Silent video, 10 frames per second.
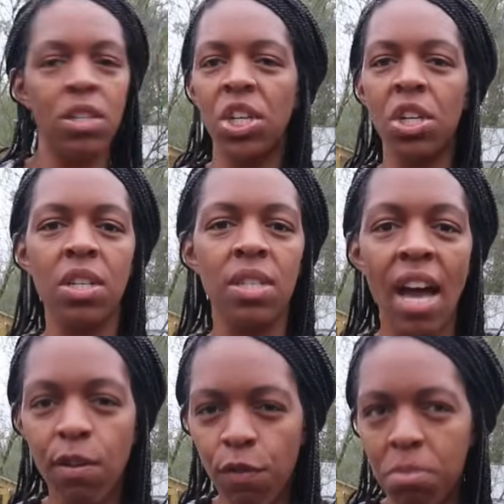Interior
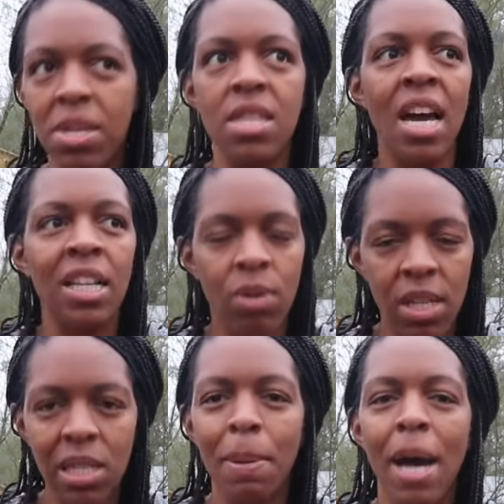design for me, that's what
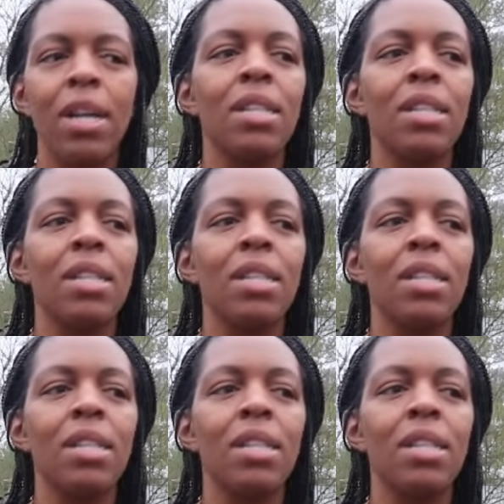it's about.